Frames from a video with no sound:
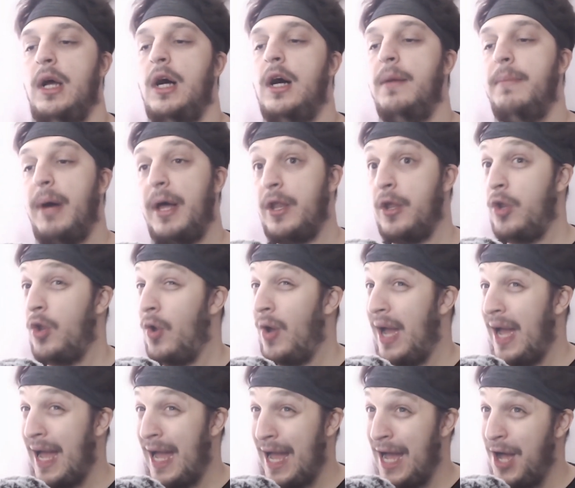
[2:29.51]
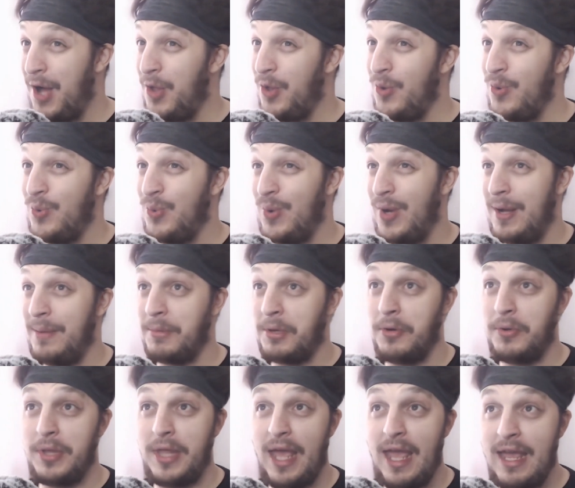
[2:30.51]
I don't know how I'm
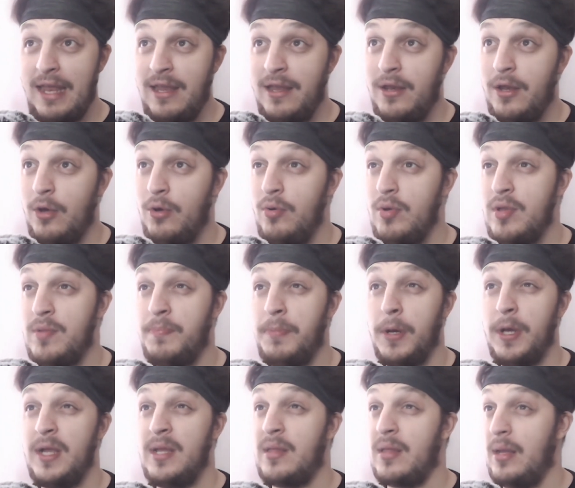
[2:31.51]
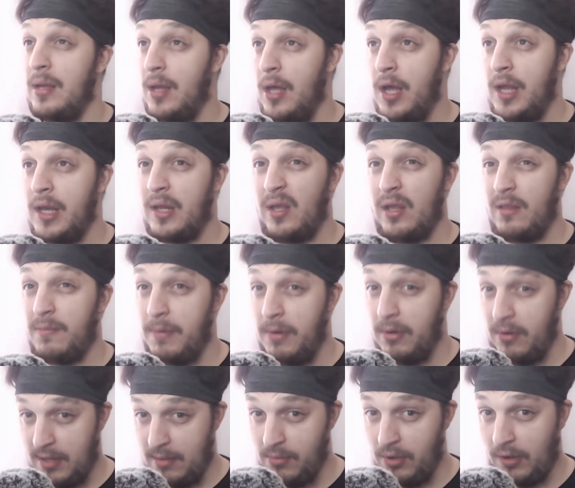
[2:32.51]
going to edit those, but it's a learning
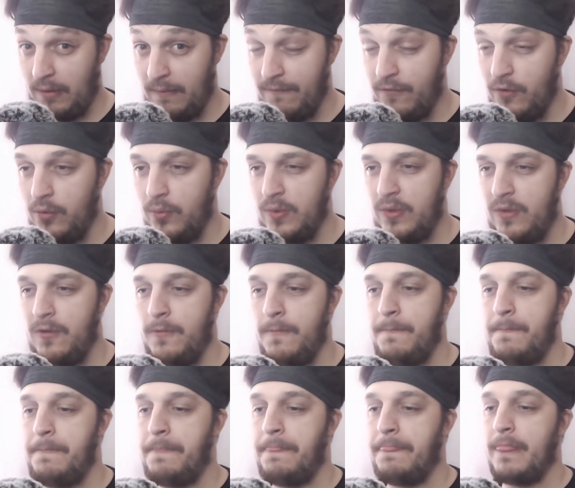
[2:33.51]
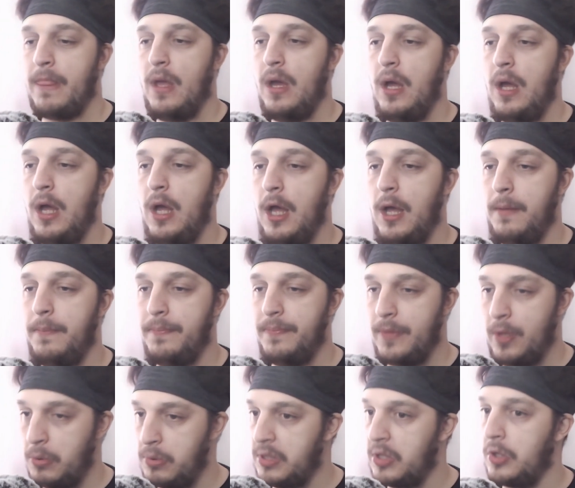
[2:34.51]
experience I'm looking forward to.
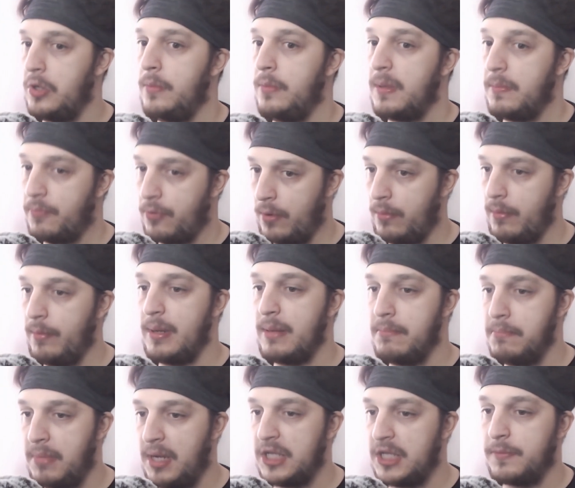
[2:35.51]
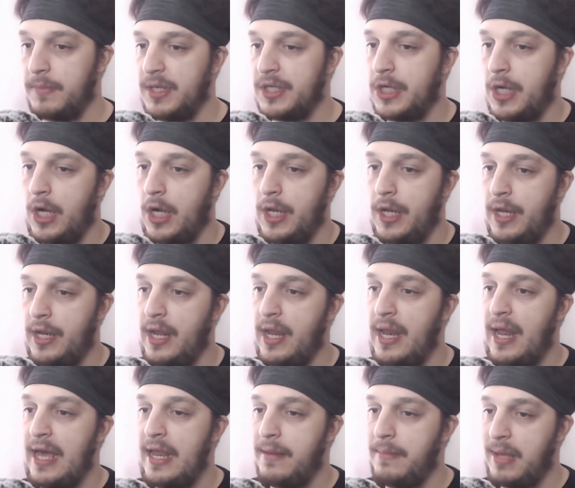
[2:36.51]
Those are going to be probably much, much harder than
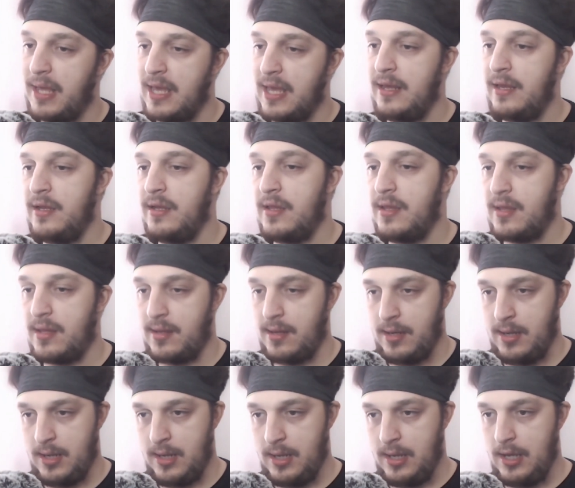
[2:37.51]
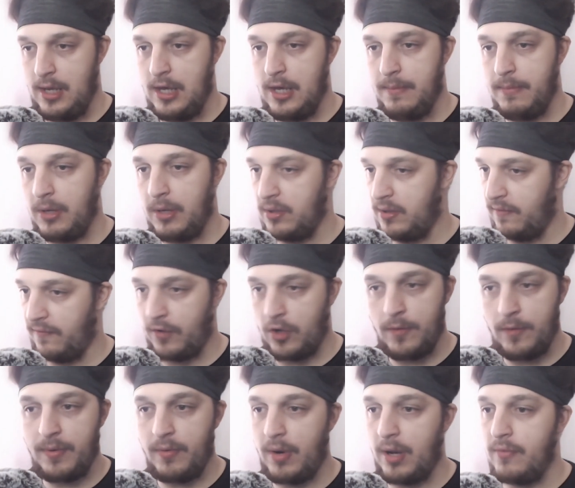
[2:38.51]
anime edits because of
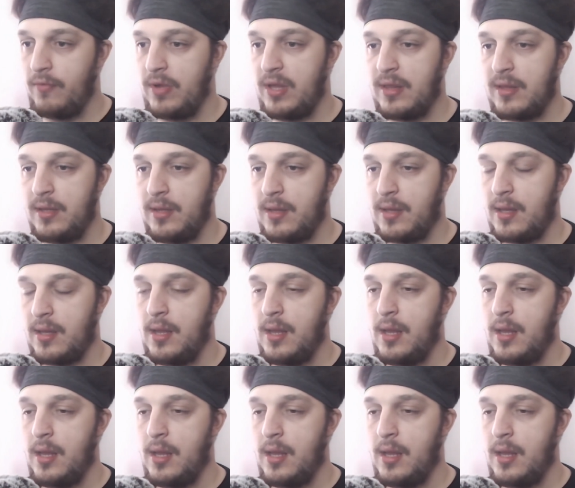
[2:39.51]
copyright reasons.